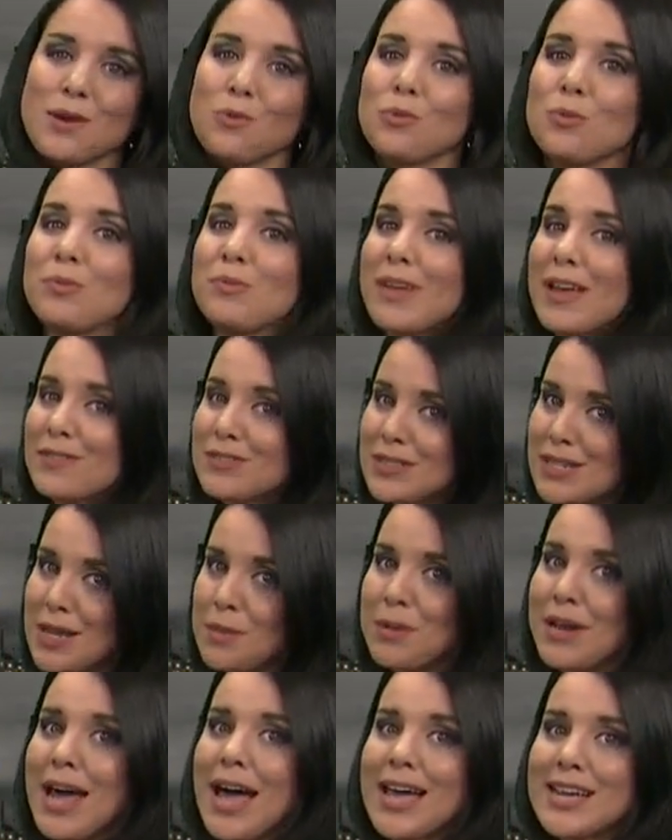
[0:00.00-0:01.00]
and we'll have to
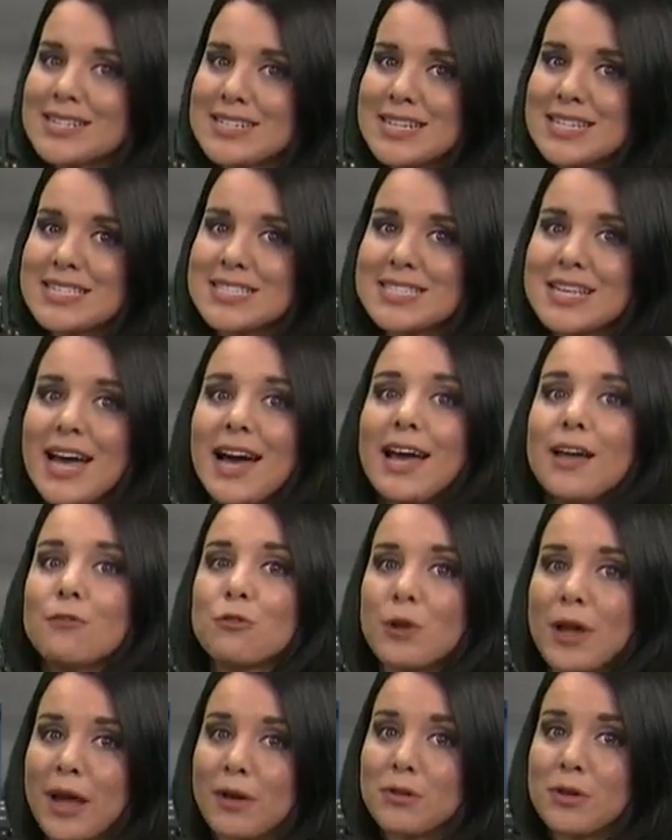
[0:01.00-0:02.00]
keep an eye to the sky
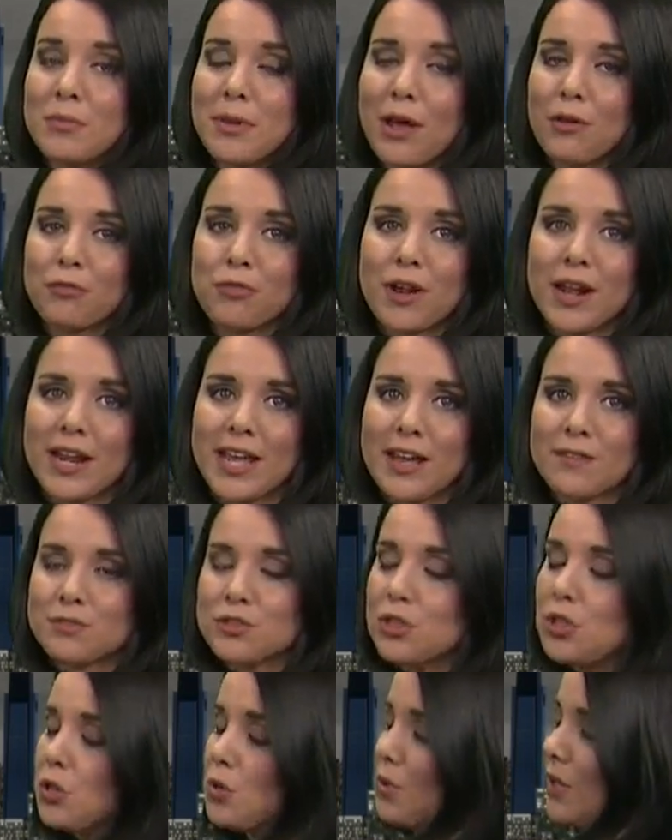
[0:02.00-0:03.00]
if you're out and about Friday
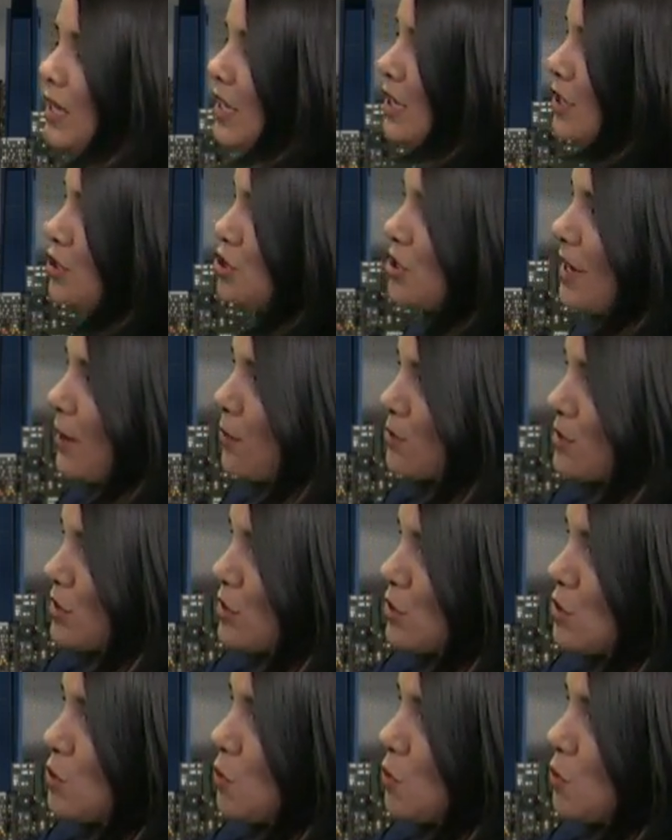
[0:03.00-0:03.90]
afternoon showers and